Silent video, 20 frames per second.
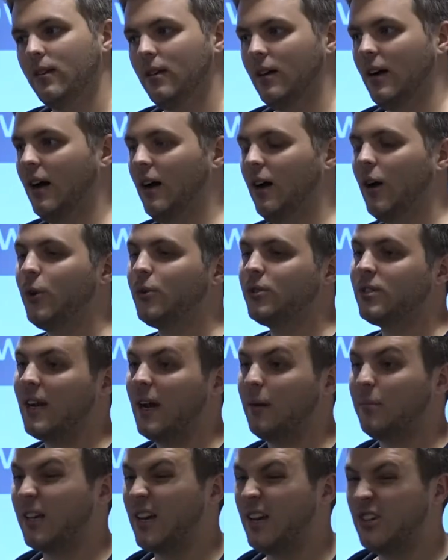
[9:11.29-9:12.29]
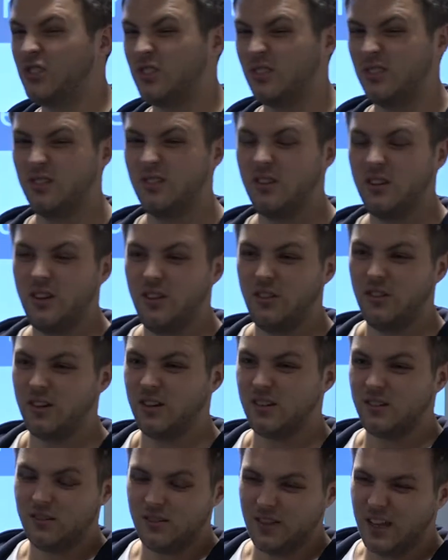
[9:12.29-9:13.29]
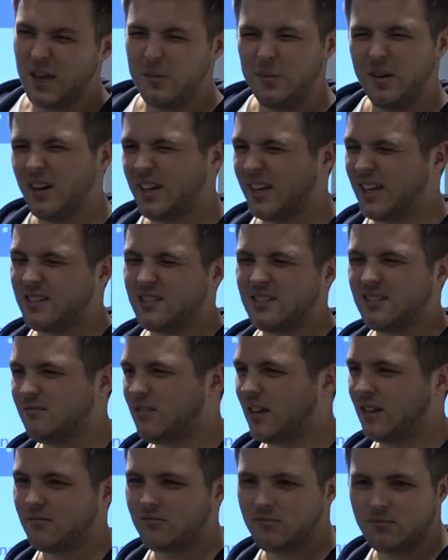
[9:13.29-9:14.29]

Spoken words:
host an application that the API gets like